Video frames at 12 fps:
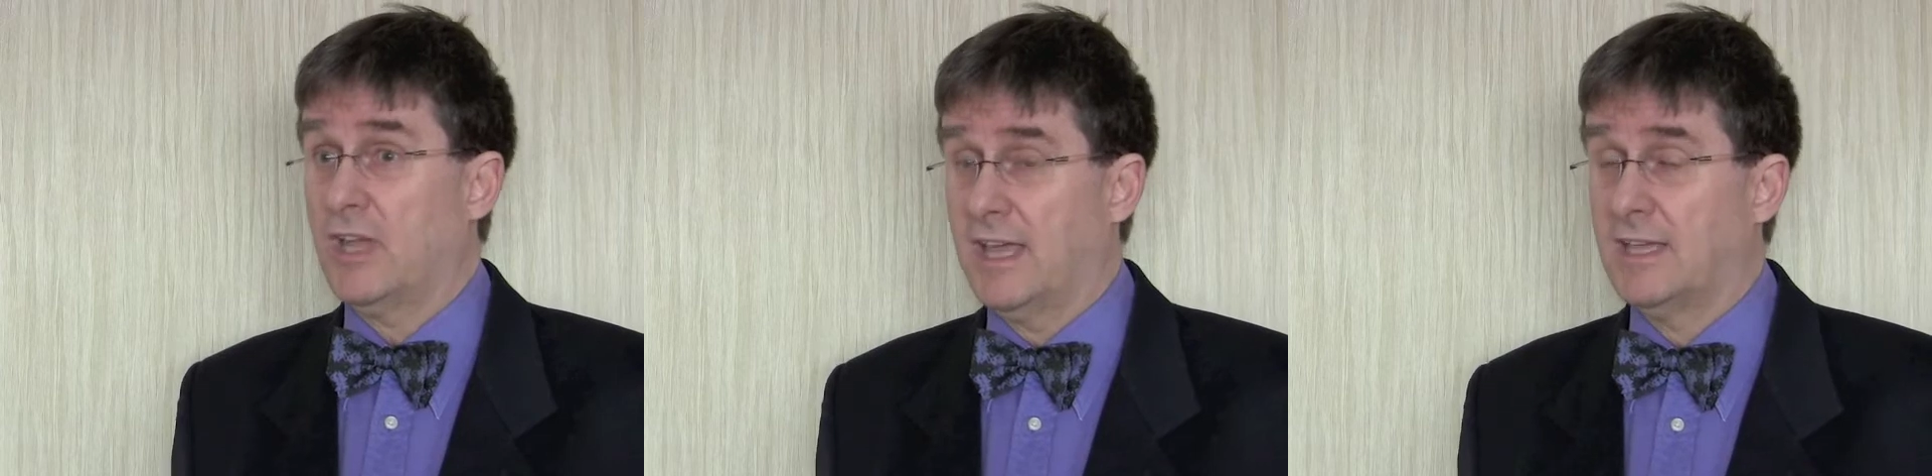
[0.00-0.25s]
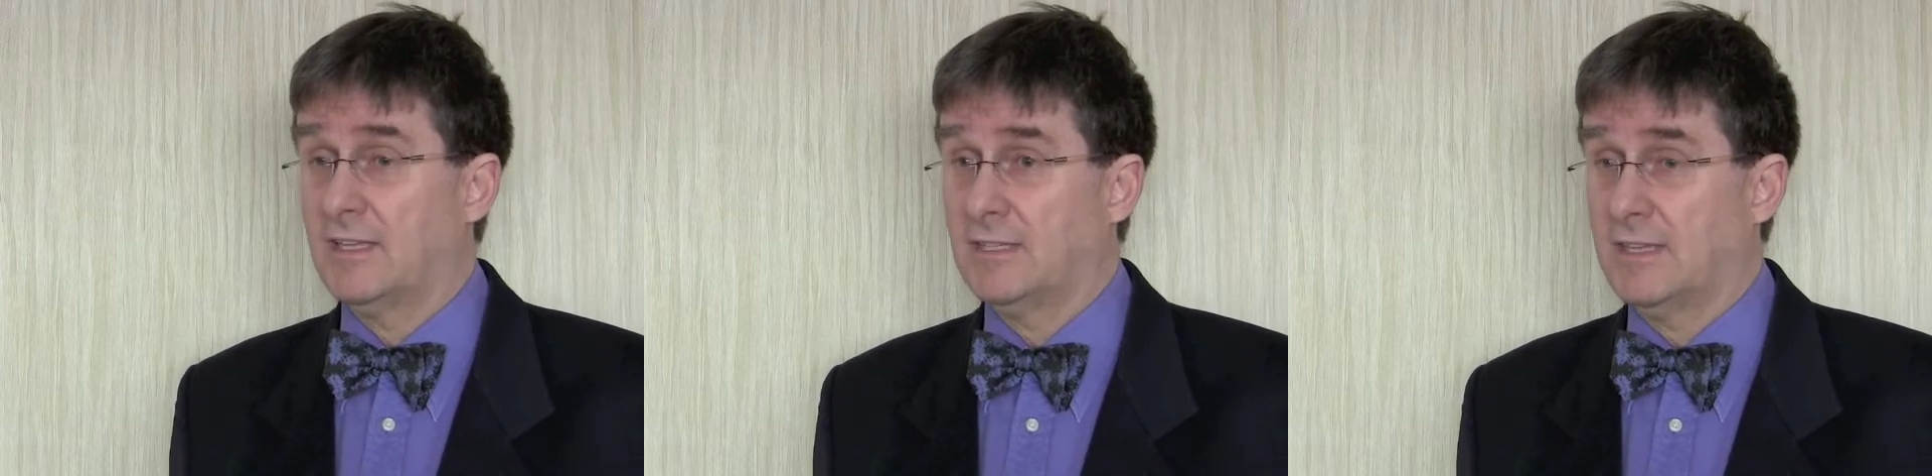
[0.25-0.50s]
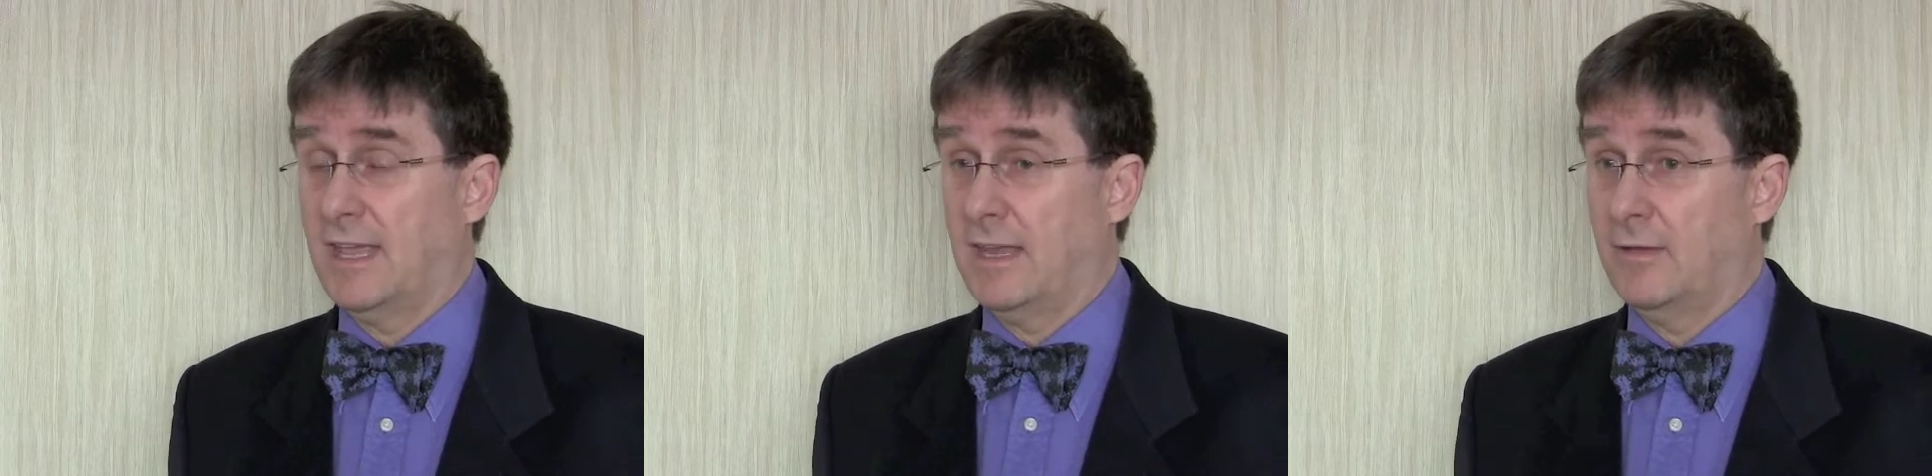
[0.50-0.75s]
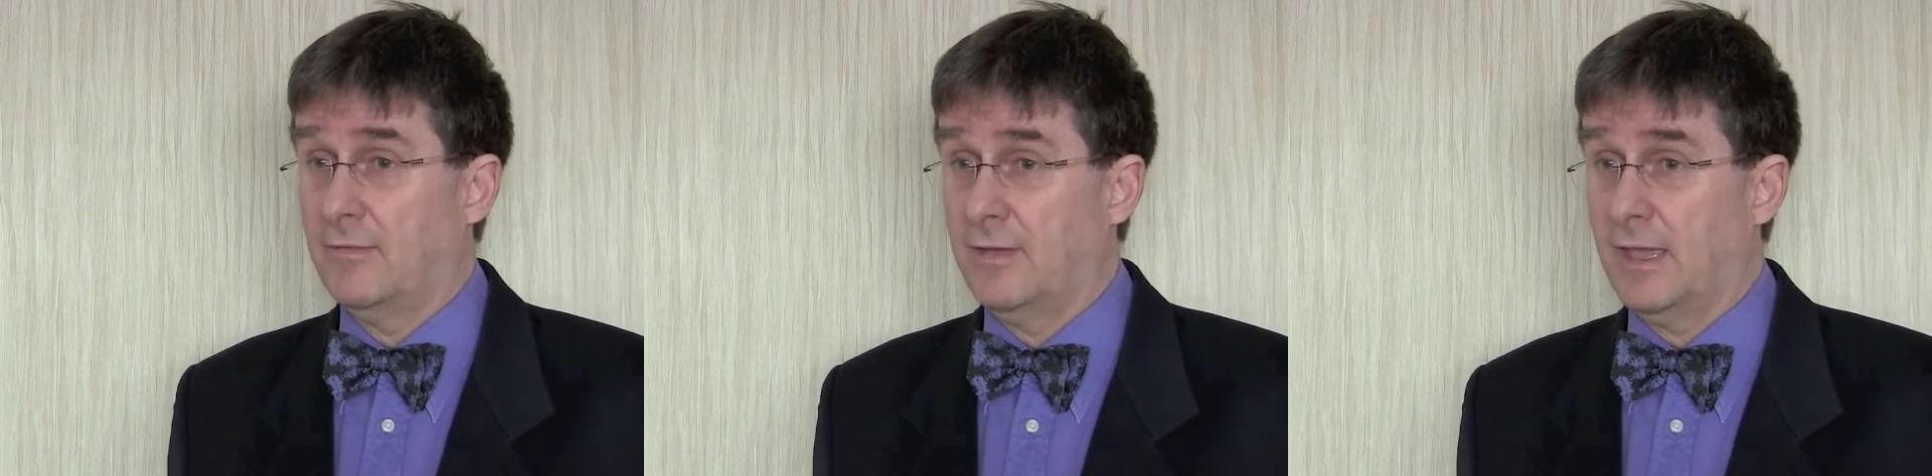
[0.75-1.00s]
has
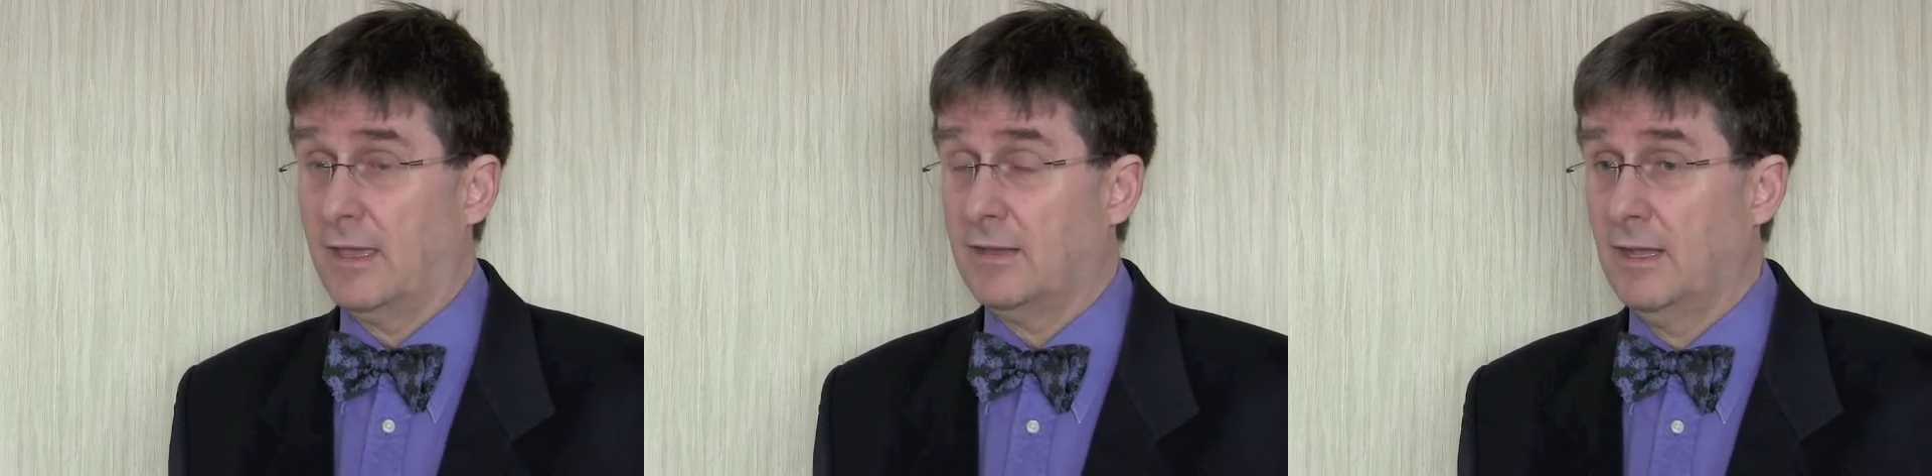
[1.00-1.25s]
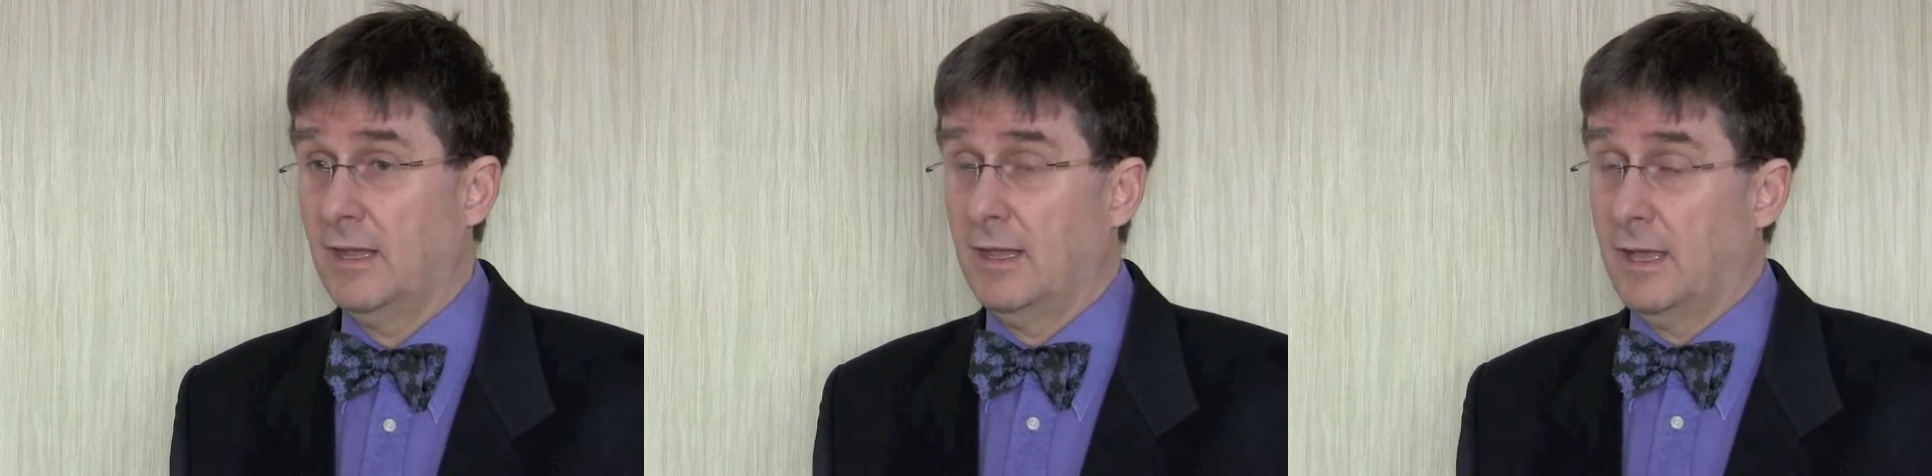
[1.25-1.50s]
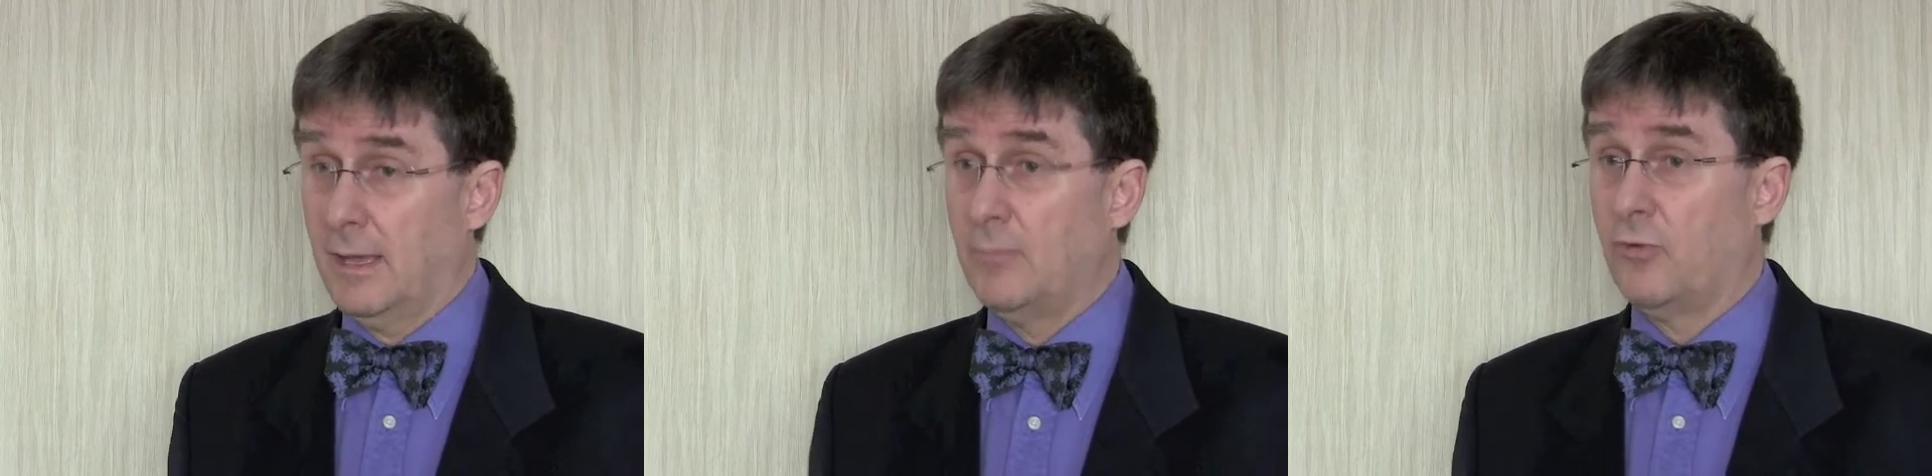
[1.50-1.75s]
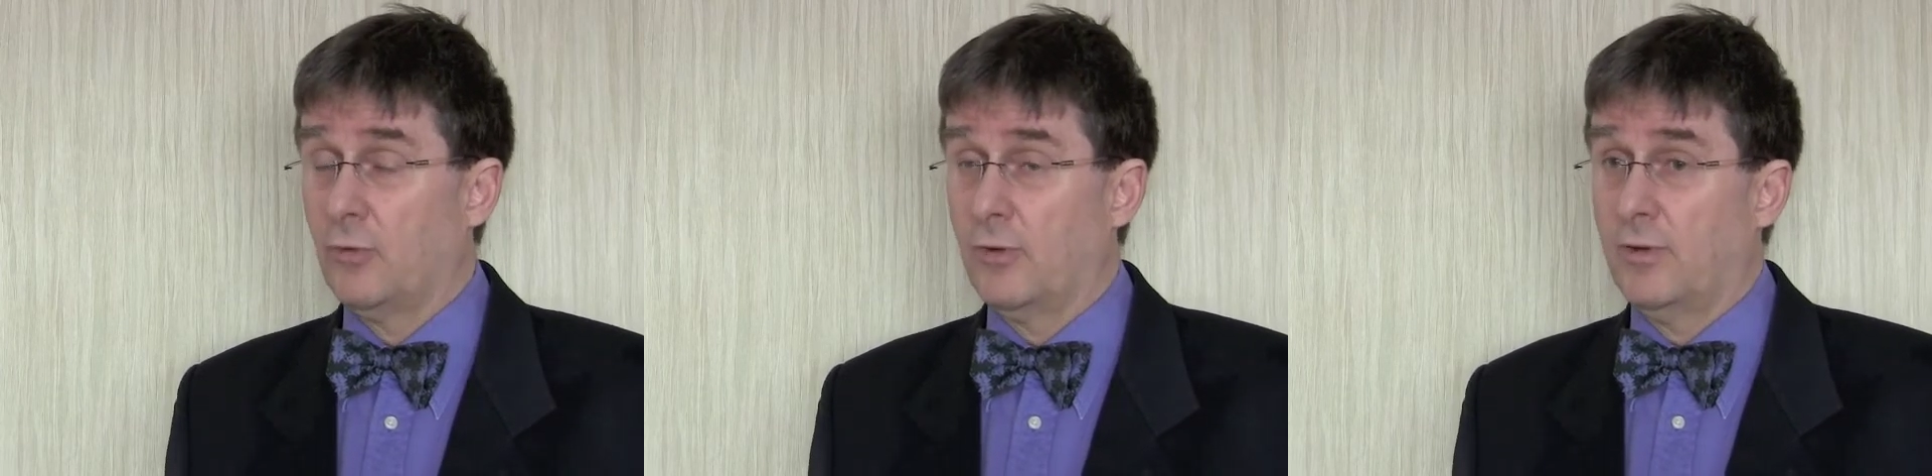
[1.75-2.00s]
any effect. I'm